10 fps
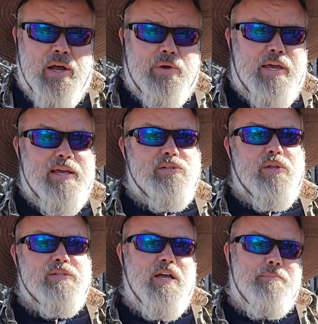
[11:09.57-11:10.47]
Okay, so
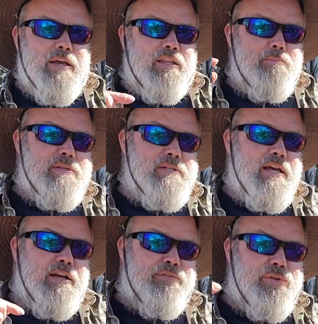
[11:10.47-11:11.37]
let's not make the
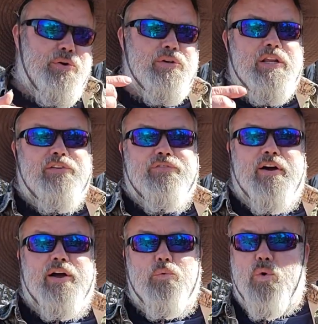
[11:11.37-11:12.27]
mistake of 3
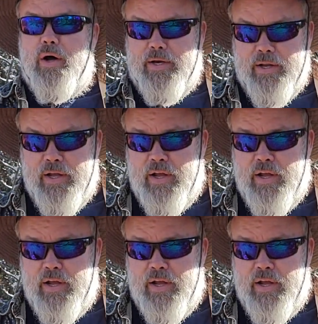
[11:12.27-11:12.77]
Nephi 1,